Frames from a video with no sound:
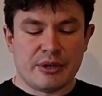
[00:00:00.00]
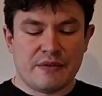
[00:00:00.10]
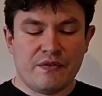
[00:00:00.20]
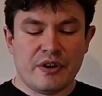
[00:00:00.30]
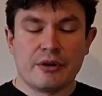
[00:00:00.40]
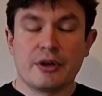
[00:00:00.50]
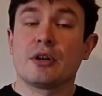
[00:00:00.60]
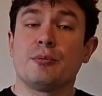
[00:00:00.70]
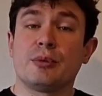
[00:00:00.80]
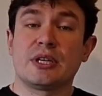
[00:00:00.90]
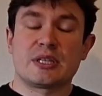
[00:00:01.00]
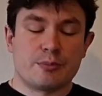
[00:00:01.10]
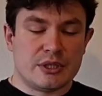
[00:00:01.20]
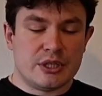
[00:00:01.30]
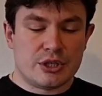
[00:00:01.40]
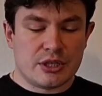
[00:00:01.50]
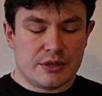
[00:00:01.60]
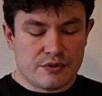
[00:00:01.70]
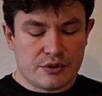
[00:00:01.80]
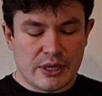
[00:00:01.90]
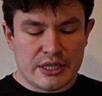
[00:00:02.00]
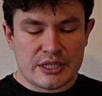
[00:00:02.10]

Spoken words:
a very complex position after white